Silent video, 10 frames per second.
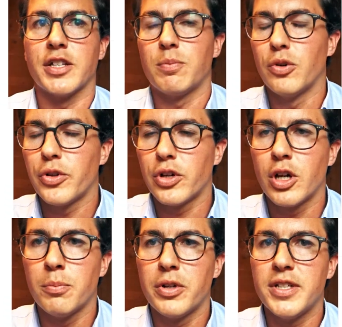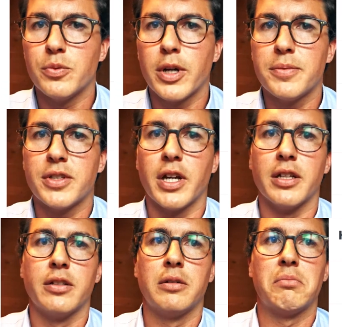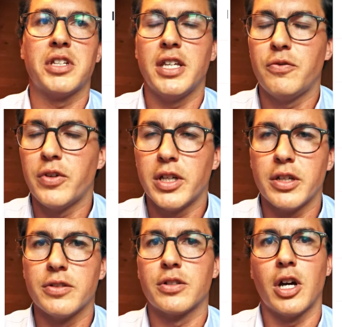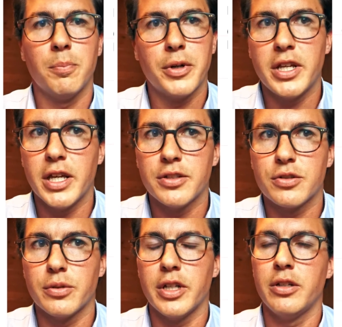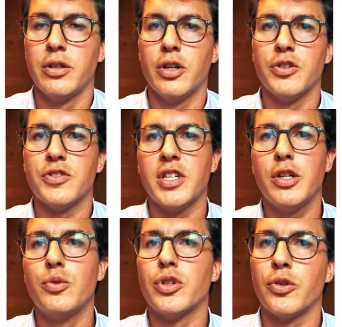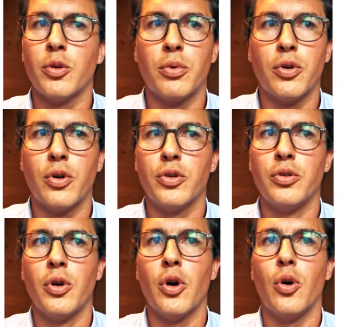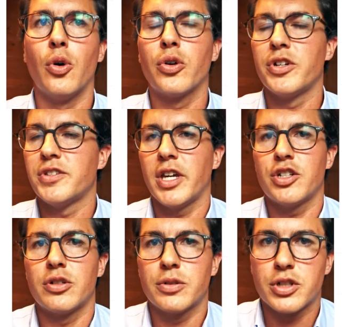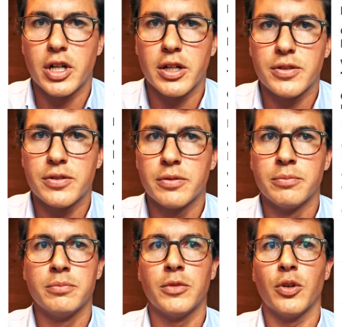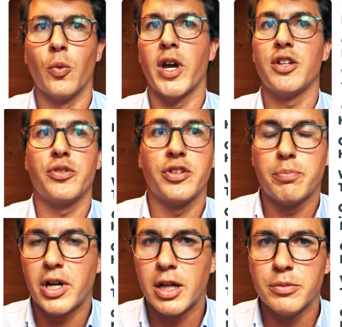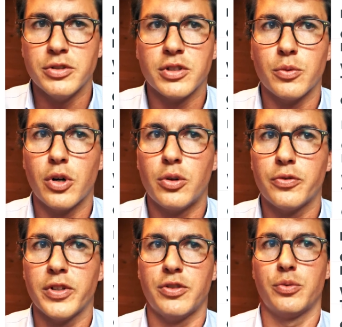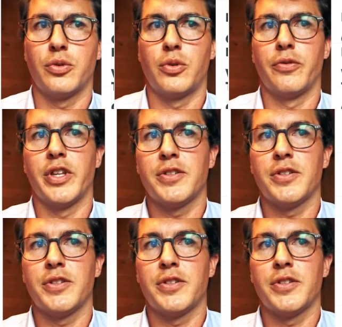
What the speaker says: explore the company's website, key figures, company history, see who's on the board, organizational charts. Where do the departments and role fit into all